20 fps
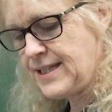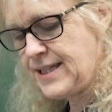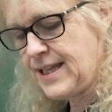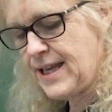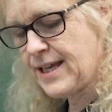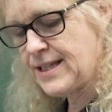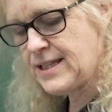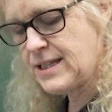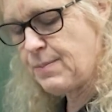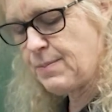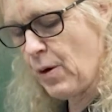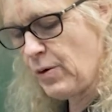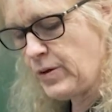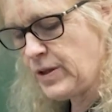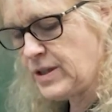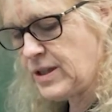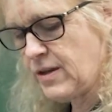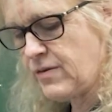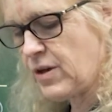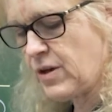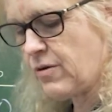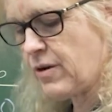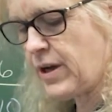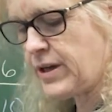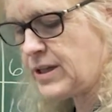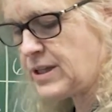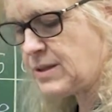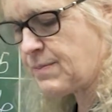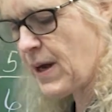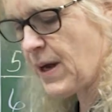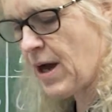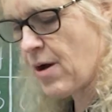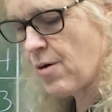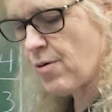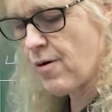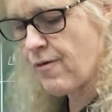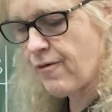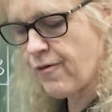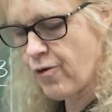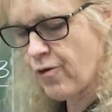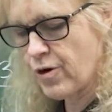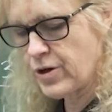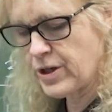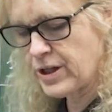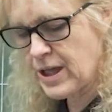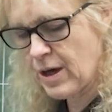the exponent of the greatest power of 40